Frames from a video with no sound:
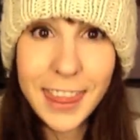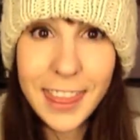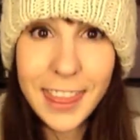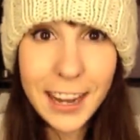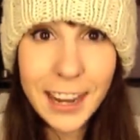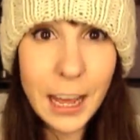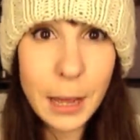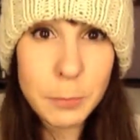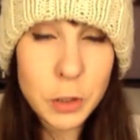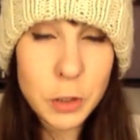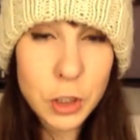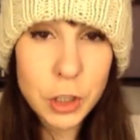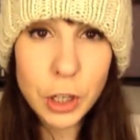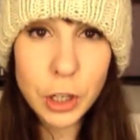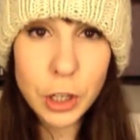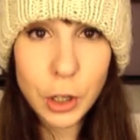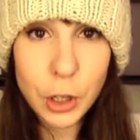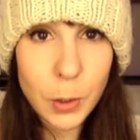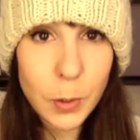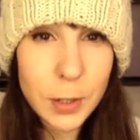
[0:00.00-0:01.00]
Then I'm just
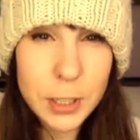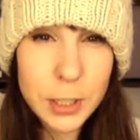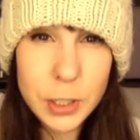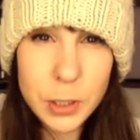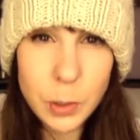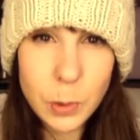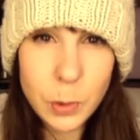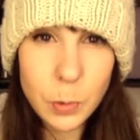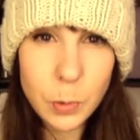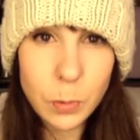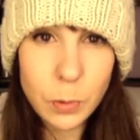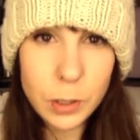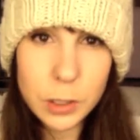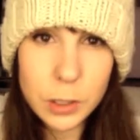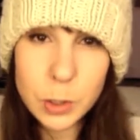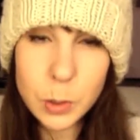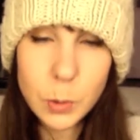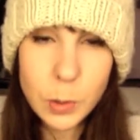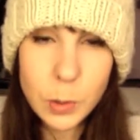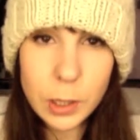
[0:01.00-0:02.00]
going to go into the
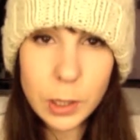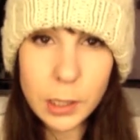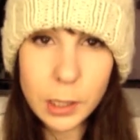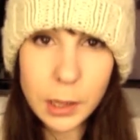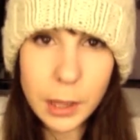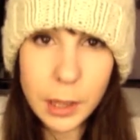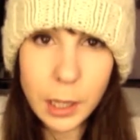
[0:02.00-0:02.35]
two little